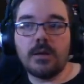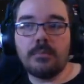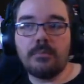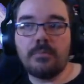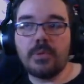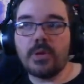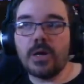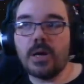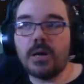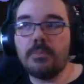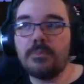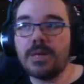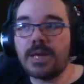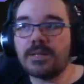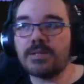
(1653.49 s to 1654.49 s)

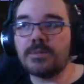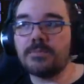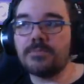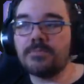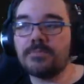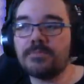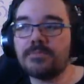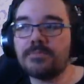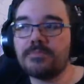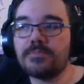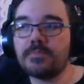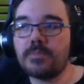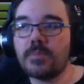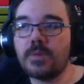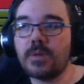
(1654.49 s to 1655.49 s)
But yes.
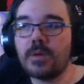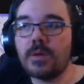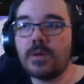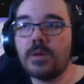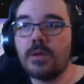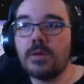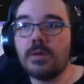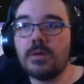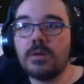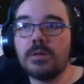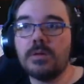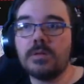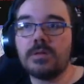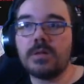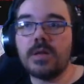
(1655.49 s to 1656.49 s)

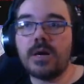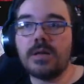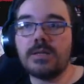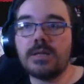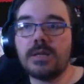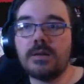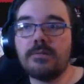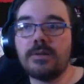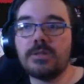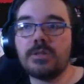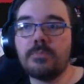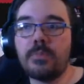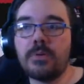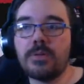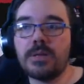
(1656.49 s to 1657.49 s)
So the idea is you
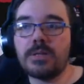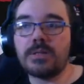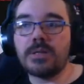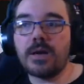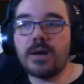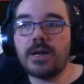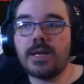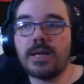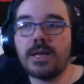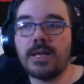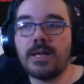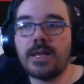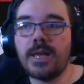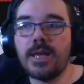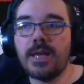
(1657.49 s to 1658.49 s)
put this guy
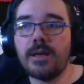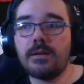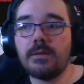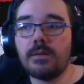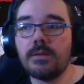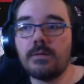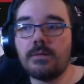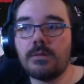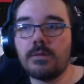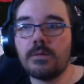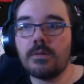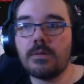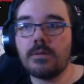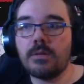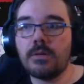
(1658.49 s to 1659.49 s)
here.
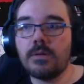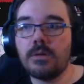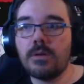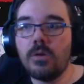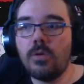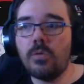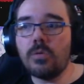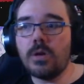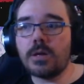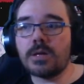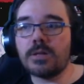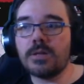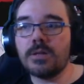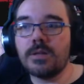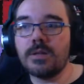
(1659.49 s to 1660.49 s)
Oh look,
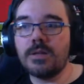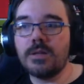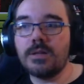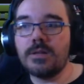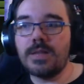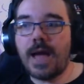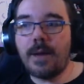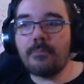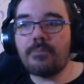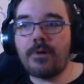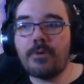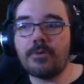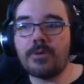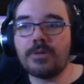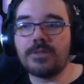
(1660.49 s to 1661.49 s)
that
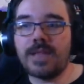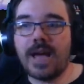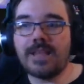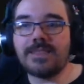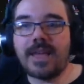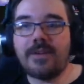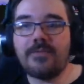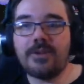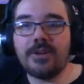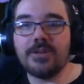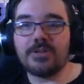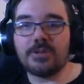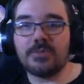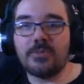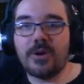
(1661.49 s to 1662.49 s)
broke. That definitely
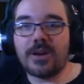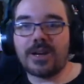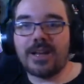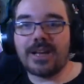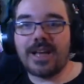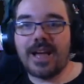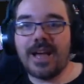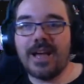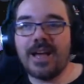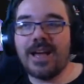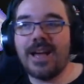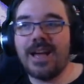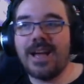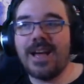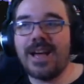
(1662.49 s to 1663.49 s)
shouldn't work like that.
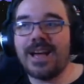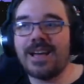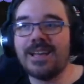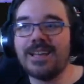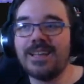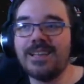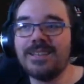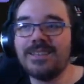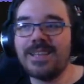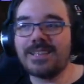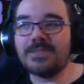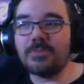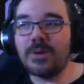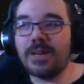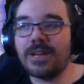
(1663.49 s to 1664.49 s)
That's
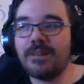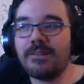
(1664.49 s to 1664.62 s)
a weird error.